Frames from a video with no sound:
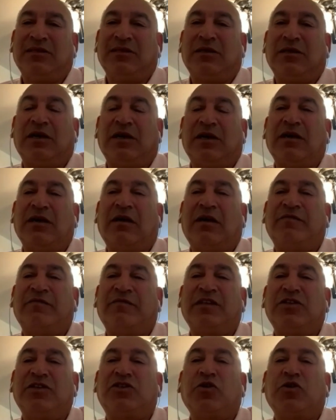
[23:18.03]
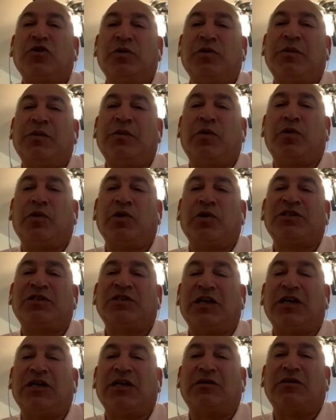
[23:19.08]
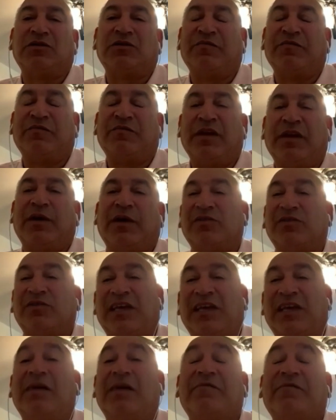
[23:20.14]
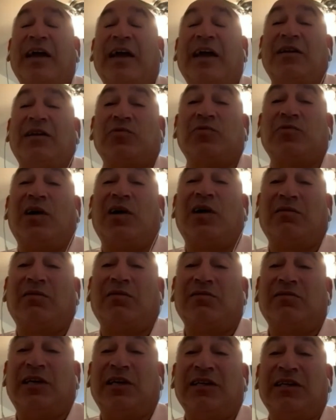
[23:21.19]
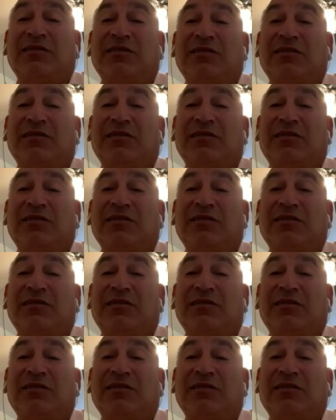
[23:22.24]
All right. I've seen so many boys and girls and females here fail as well, right?